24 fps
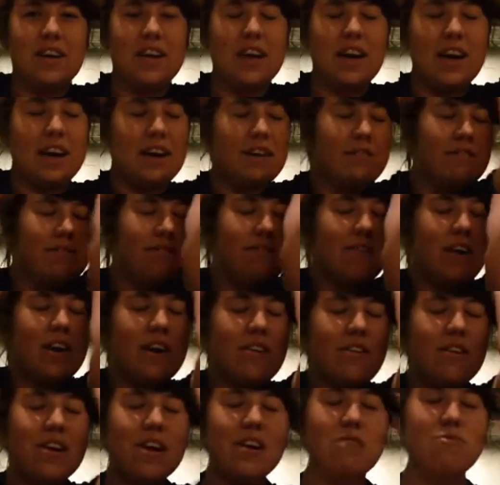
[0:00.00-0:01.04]
a
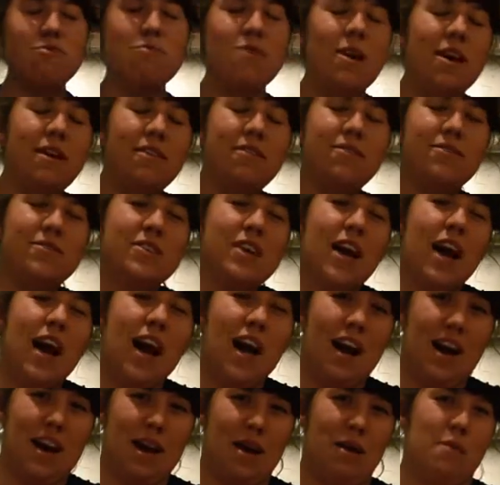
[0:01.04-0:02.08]
very rough
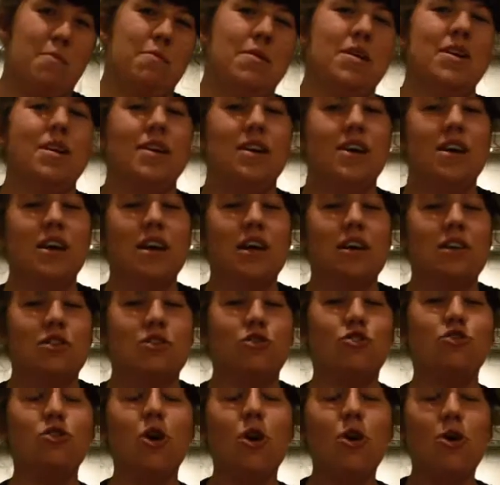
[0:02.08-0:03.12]
time.
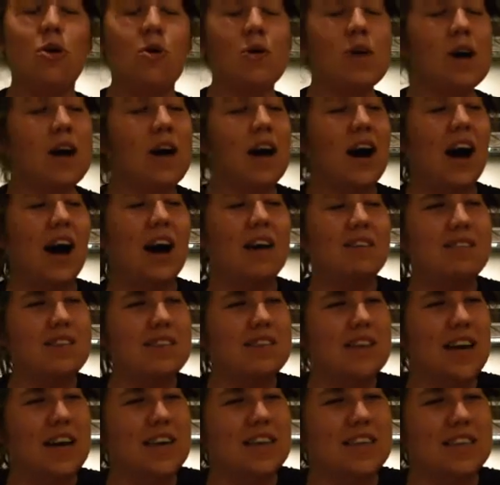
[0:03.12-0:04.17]
So, I've
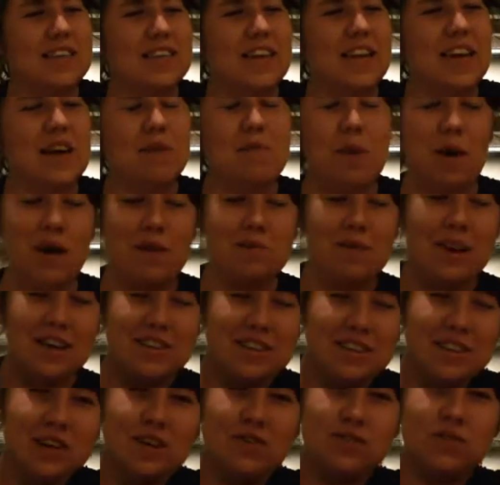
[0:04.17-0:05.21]
decided to take it upon
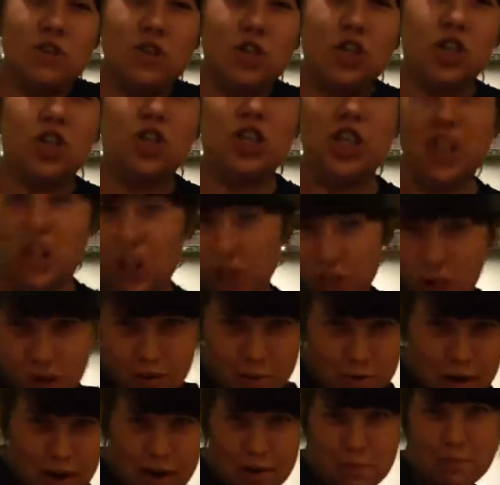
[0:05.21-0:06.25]
myself to cheer you
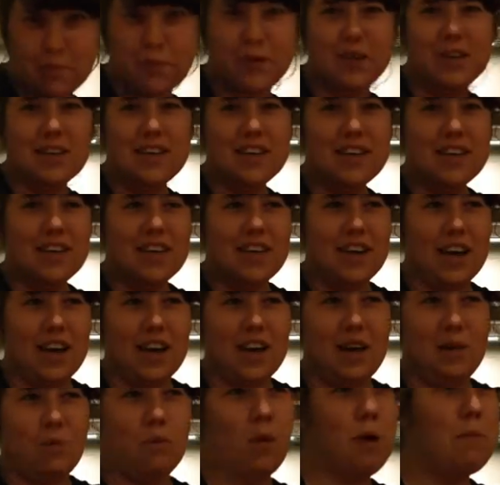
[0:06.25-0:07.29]
up.
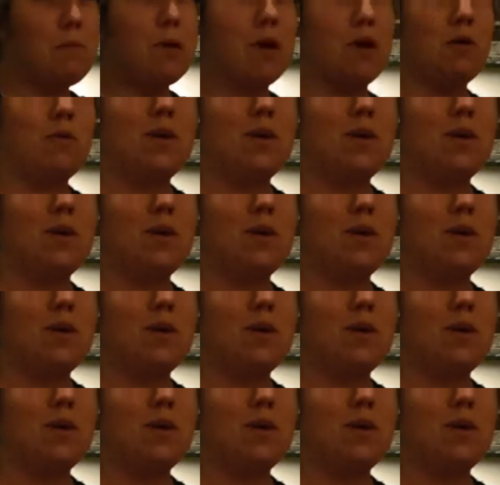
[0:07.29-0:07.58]
And what better